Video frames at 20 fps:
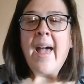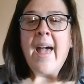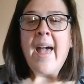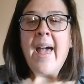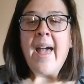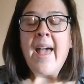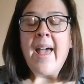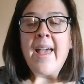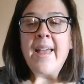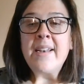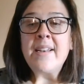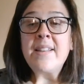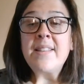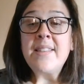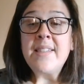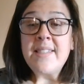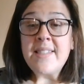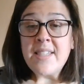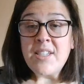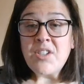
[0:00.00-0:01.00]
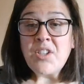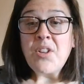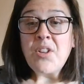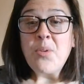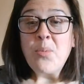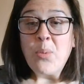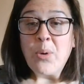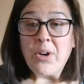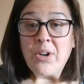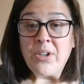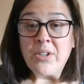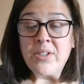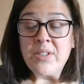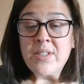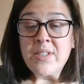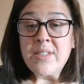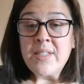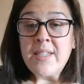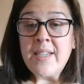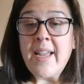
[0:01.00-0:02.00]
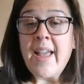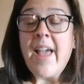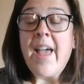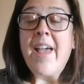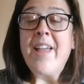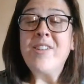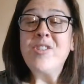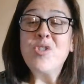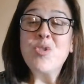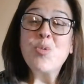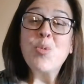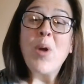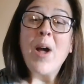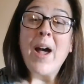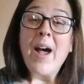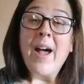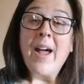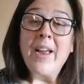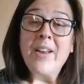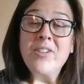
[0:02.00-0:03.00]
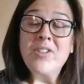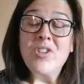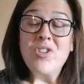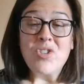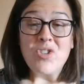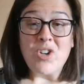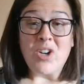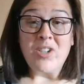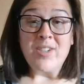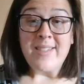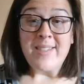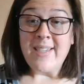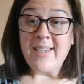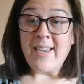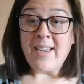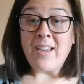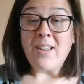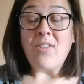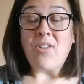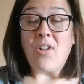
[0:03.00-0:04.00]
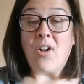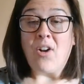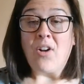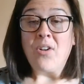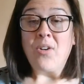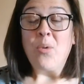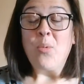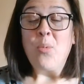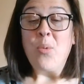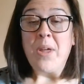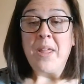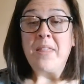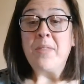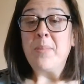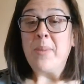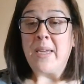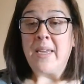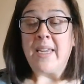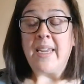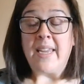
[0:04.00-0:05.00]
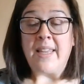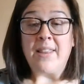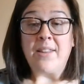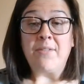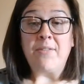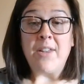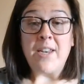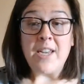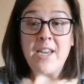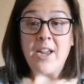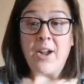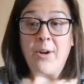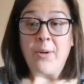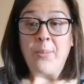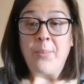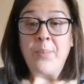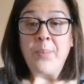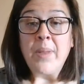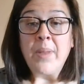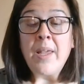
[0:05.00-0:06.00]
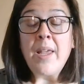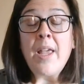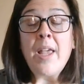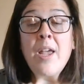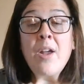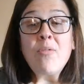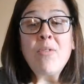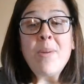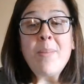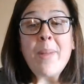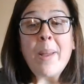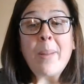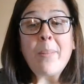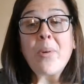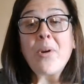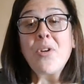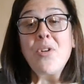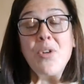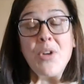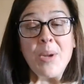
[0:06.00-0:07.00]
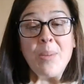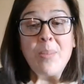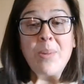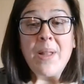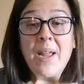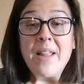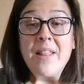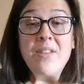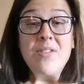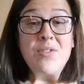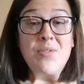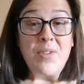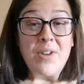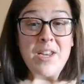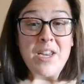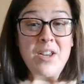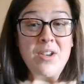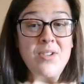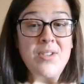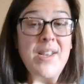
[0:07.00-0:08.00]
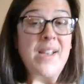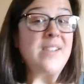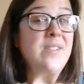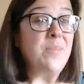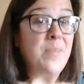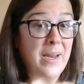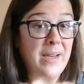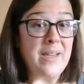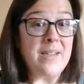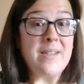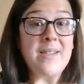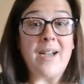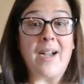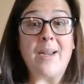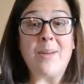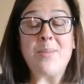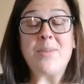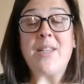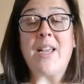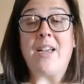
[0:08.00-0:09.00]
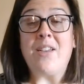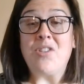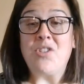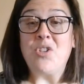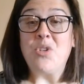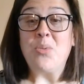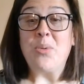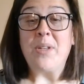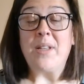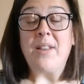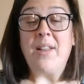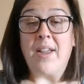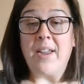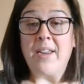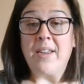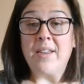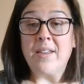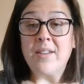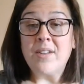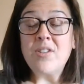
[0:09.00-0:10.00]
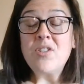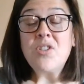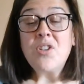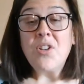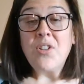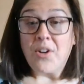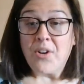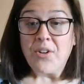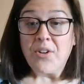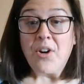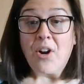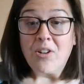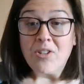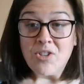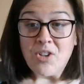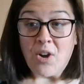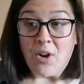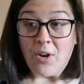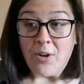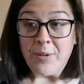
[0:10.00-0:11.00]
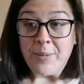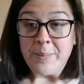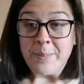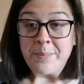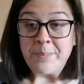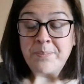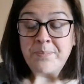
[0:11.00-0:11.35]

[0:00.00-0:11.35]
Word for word: and listen to the words and try to start singing along with me in the video. Remember, you can play those videos as many times as you would like to learn our song.